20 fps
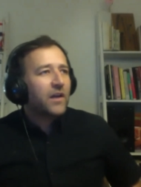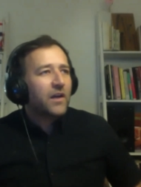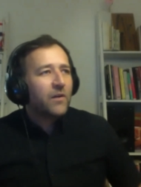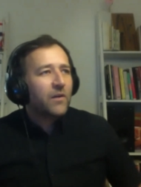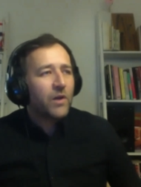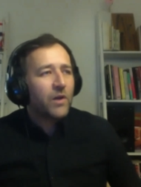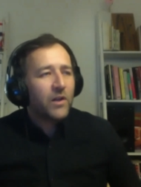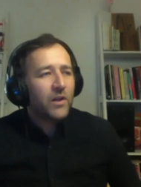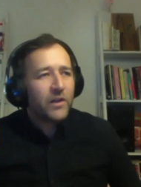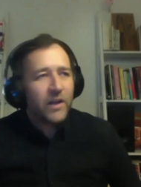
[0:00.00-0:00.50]

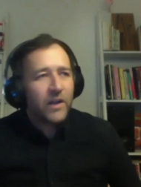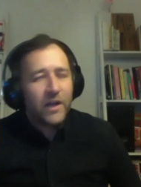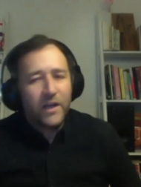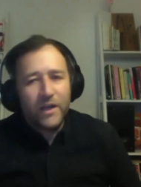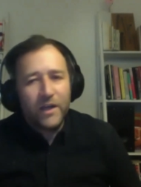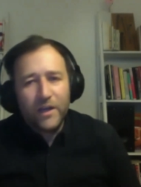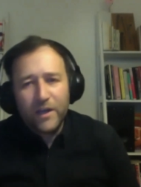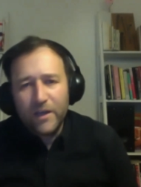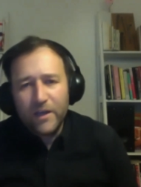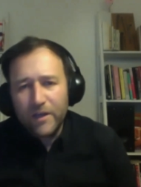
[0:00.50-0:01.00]
Well,
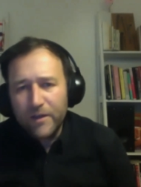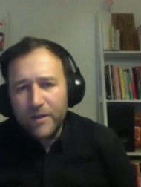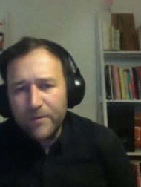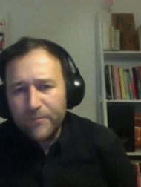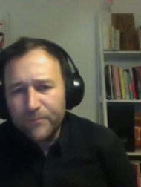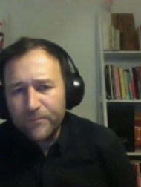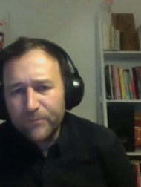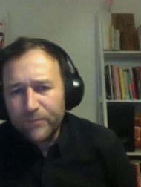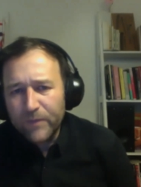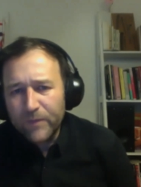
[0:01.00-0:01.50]

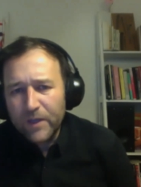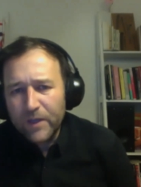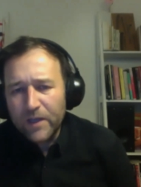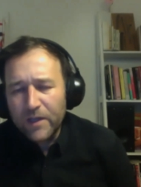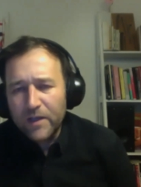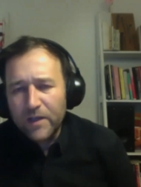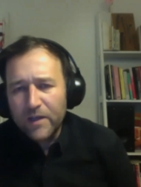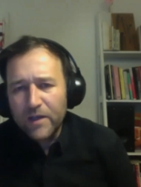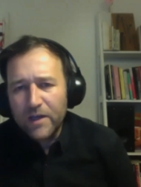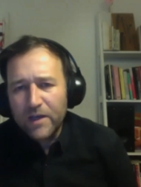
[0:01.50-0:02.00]
um,
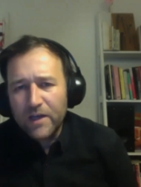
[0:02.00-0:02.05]
uh,